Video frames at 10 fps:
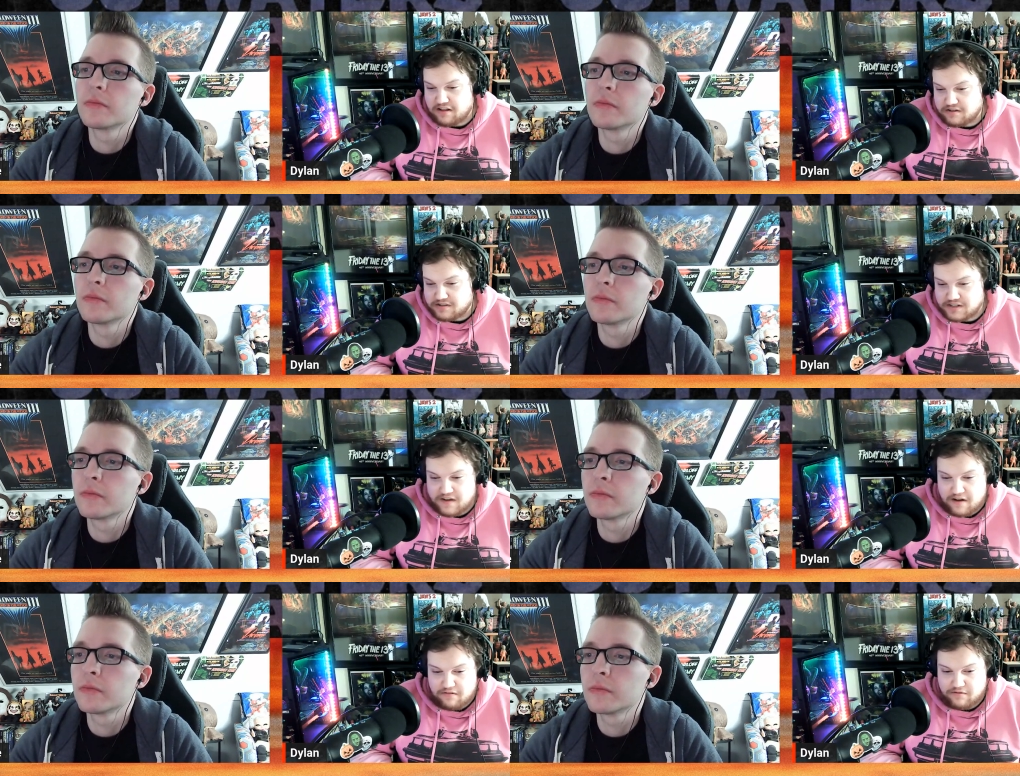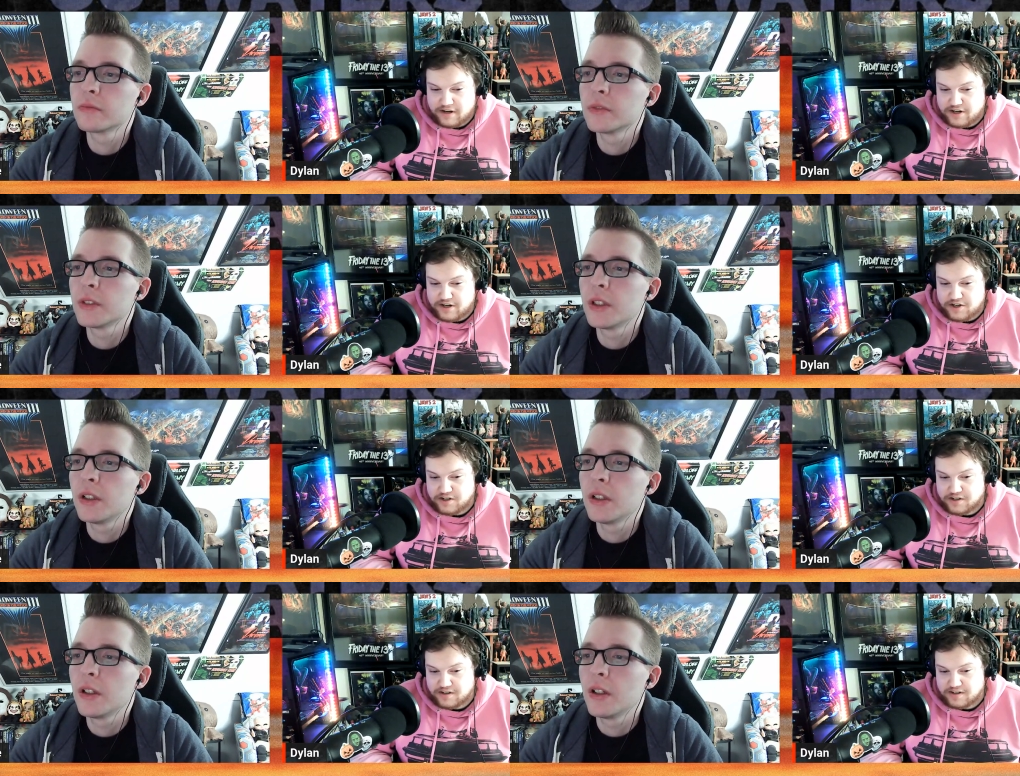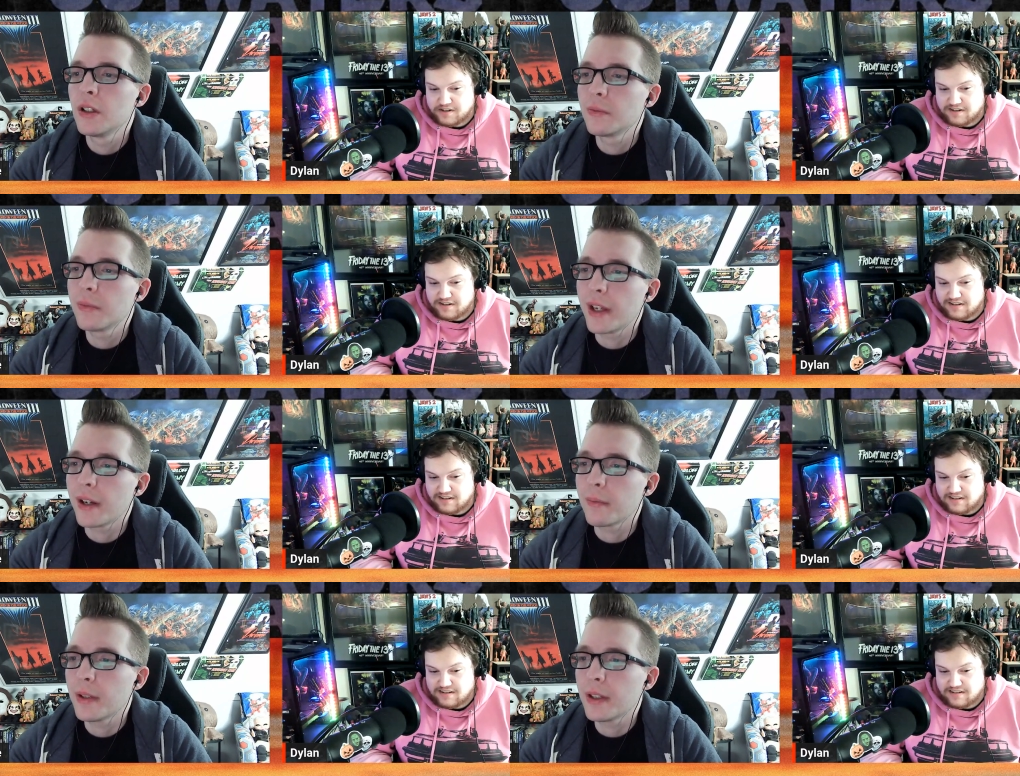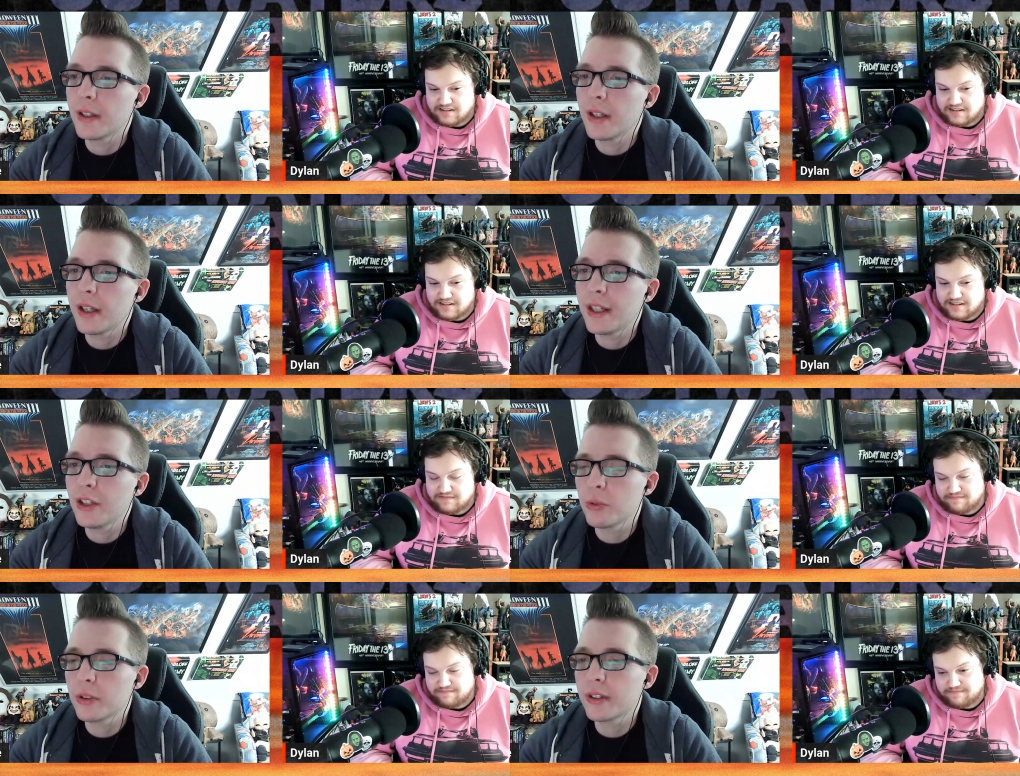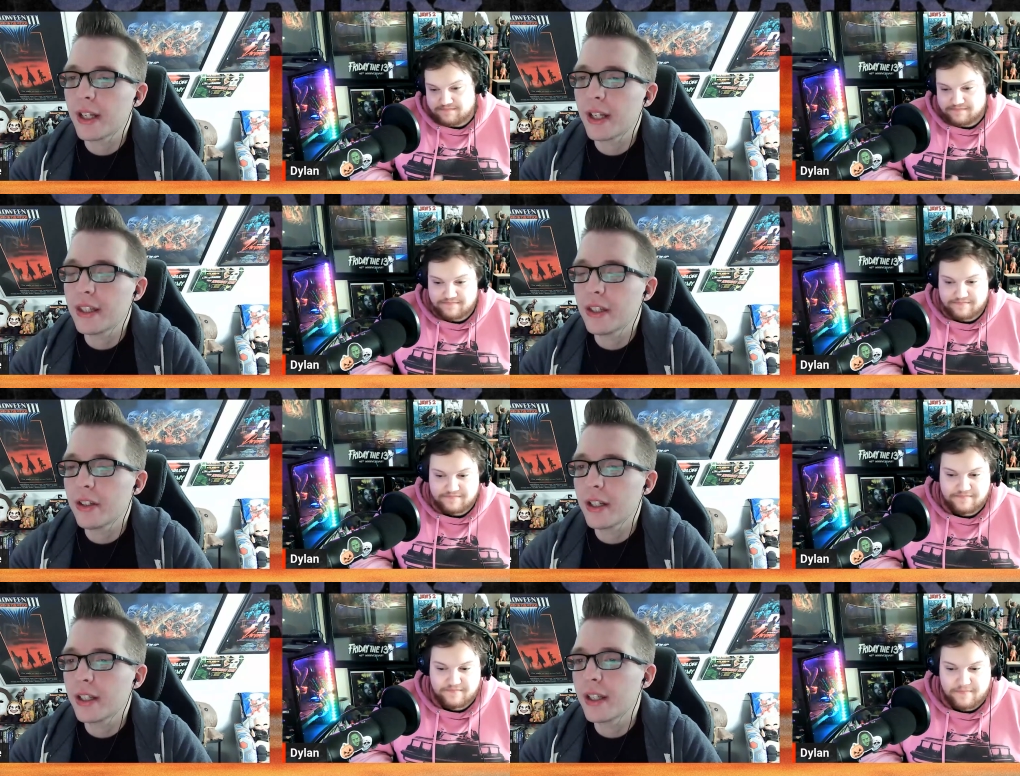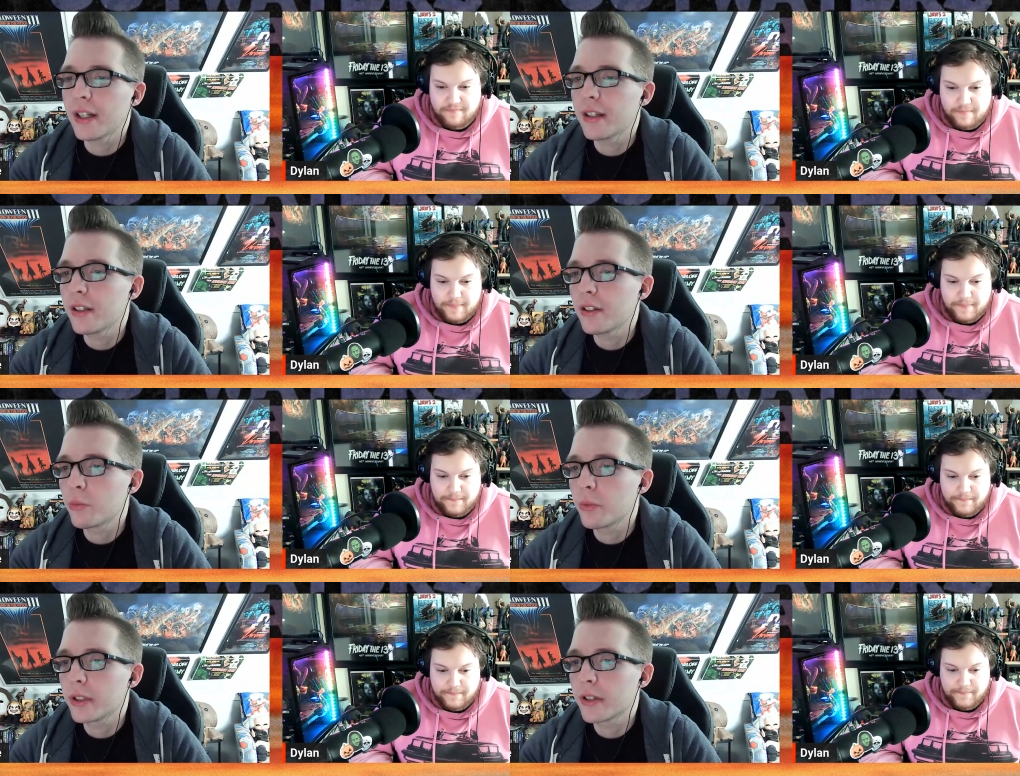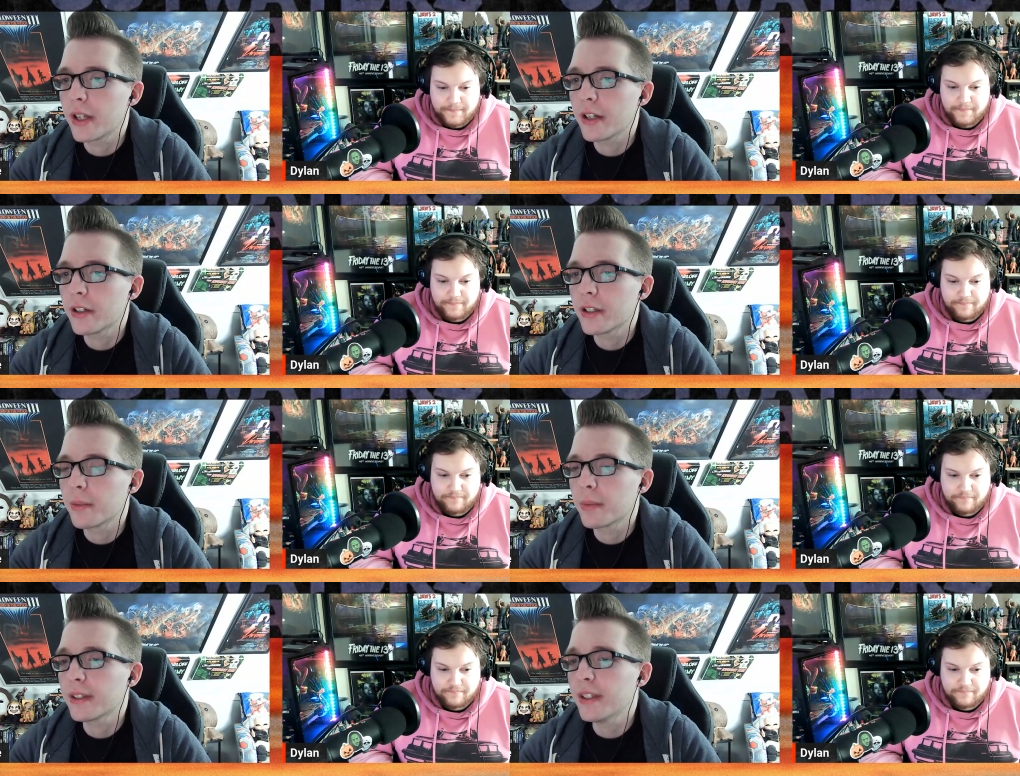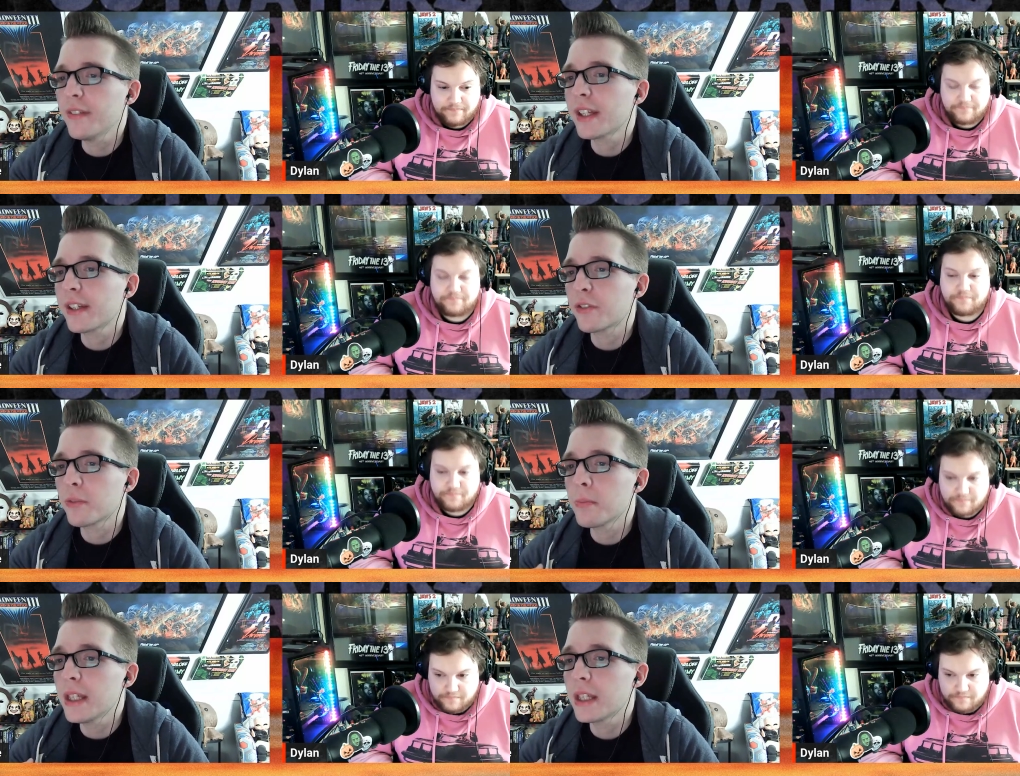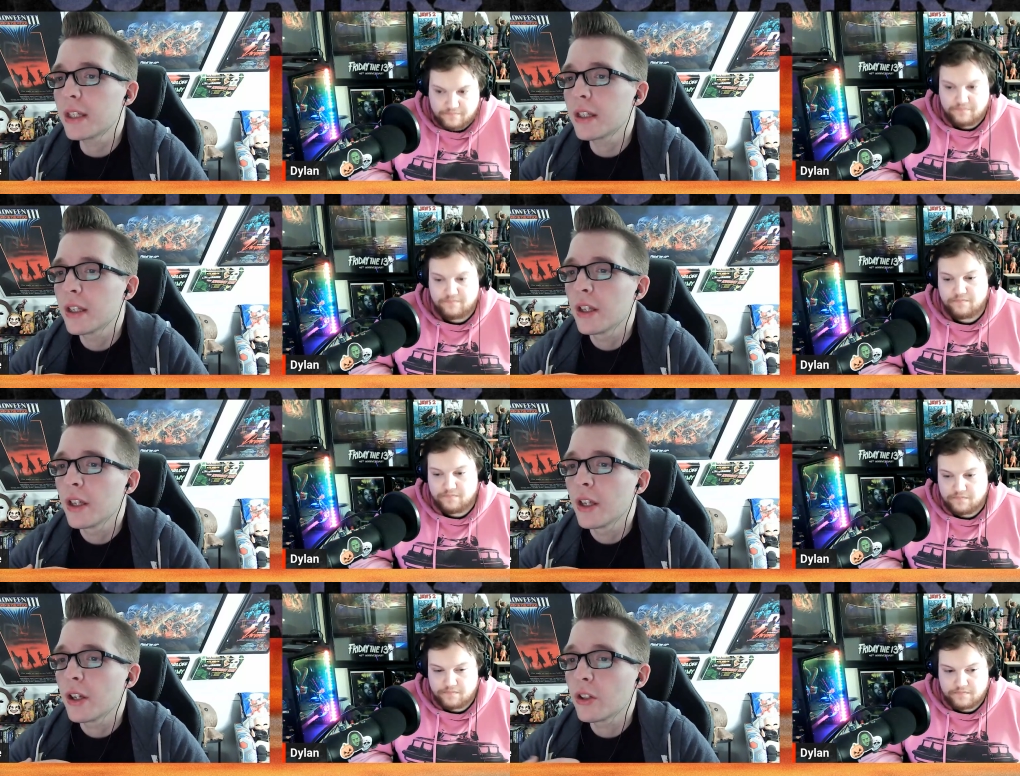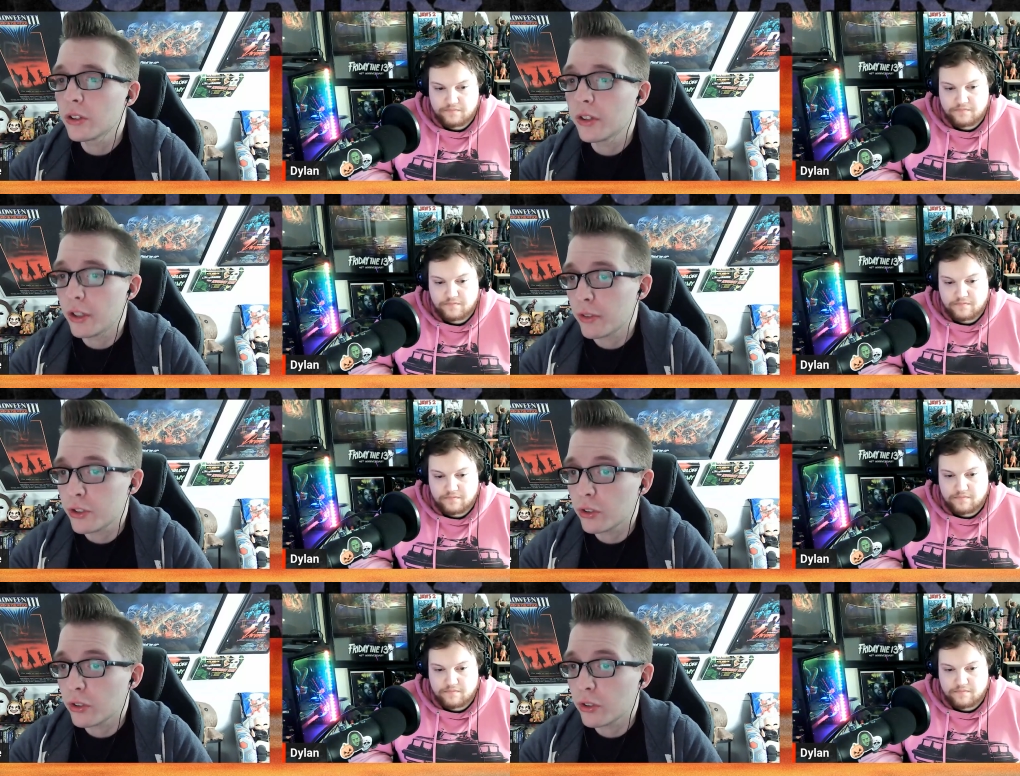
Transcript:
Speaker 1: those as found footage?
Speaker 2: Yeah, and that's where it's like, I think you kind of get in this weird area, because even like for me, the original